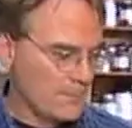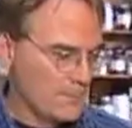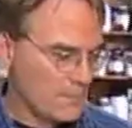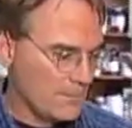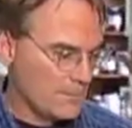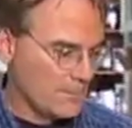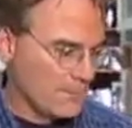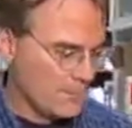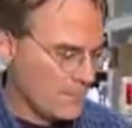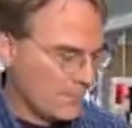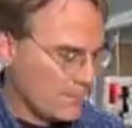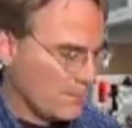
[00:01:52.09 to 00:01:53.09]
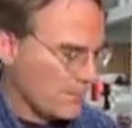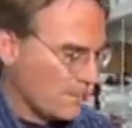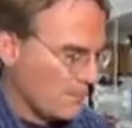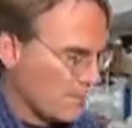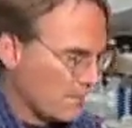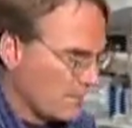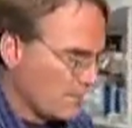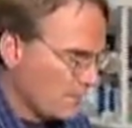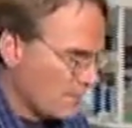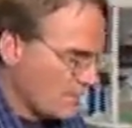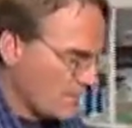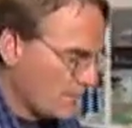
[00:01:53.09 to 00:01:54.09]
in microevolution for support
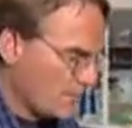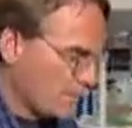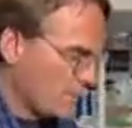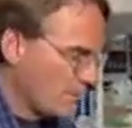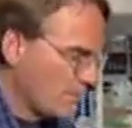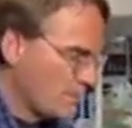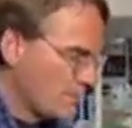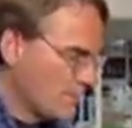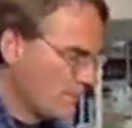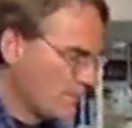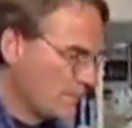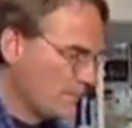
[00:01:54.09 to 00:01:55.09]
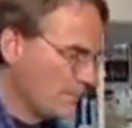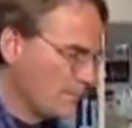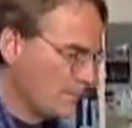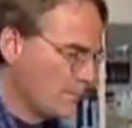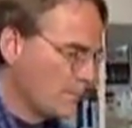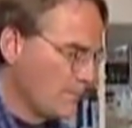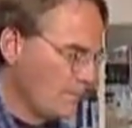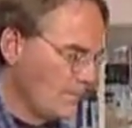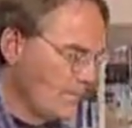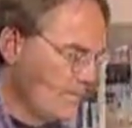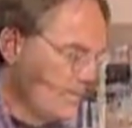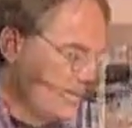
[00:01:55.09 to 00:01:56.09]
of Darwinian thought. However, I